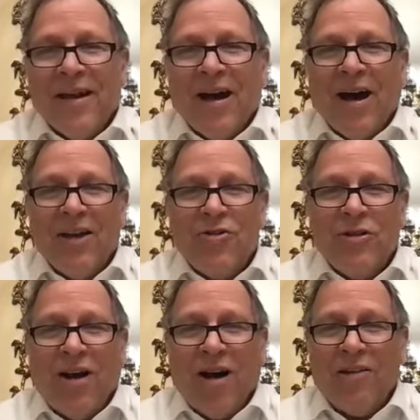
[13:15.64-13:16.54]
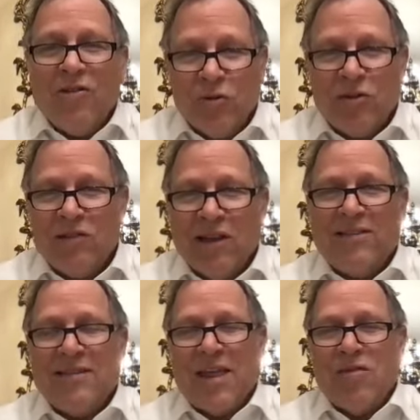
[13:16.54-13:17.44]
$100, which is,
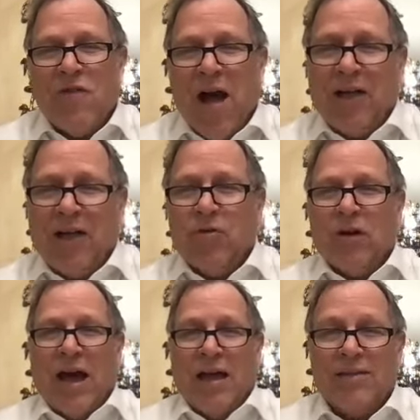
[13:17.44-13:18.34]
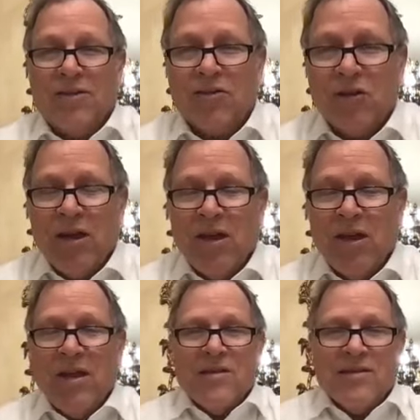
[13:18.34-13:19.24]
let's say, the value of a chatas,
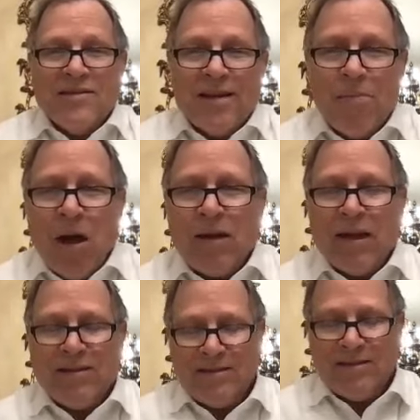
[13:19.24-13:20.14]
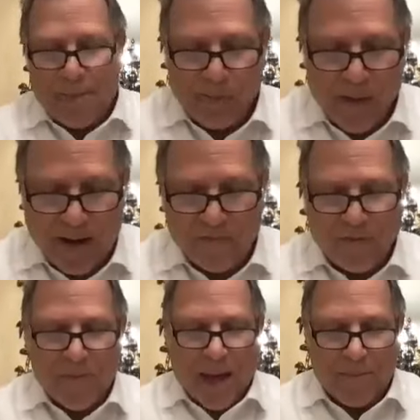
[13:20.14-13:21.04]
somehow gets separated
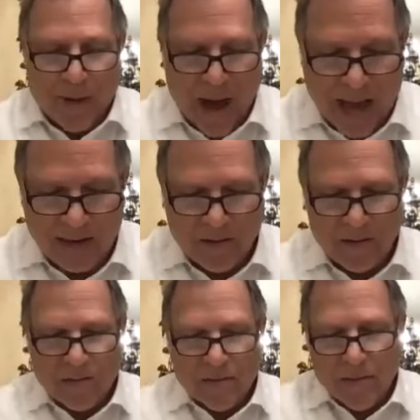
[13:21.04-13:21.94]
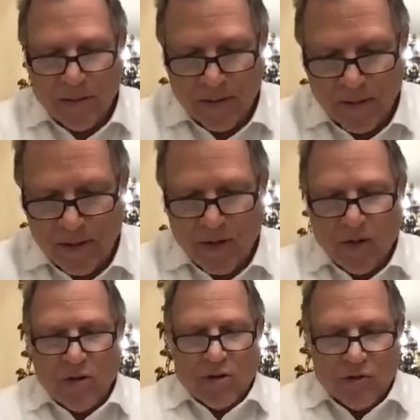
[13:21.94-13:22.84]
from that pile.
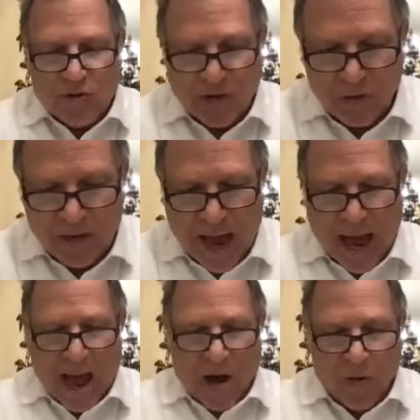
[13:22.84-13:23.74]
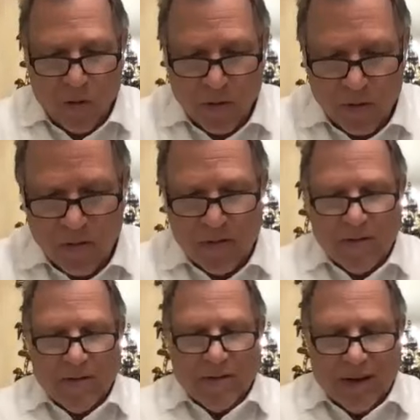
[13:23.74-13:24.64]
So now
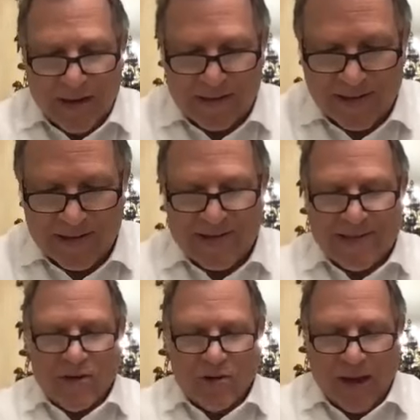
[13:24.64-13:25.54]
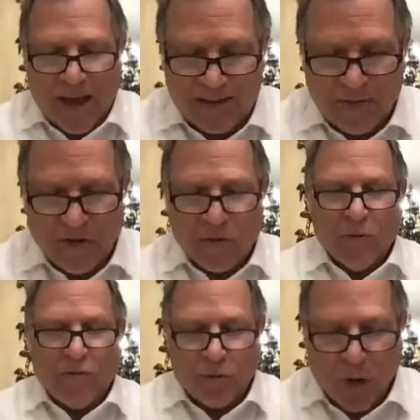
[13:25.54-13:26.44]
it's considered as if it's
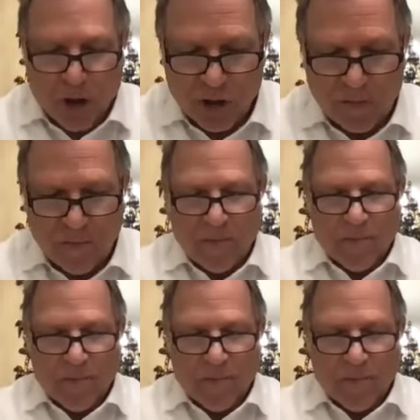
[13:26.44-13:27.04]
mifurashim,